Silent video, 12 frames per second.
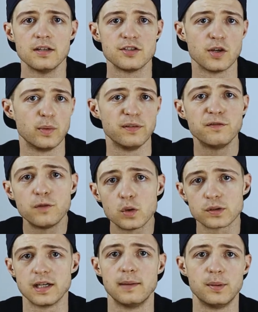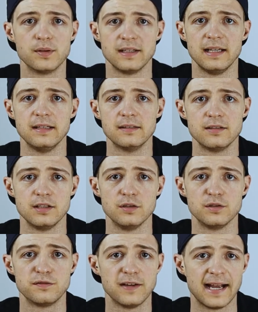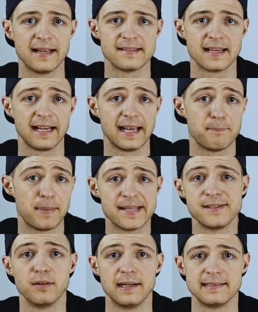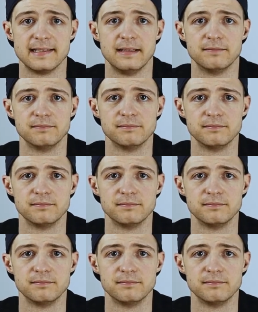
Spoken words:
so we force our body to use fat and get better at it.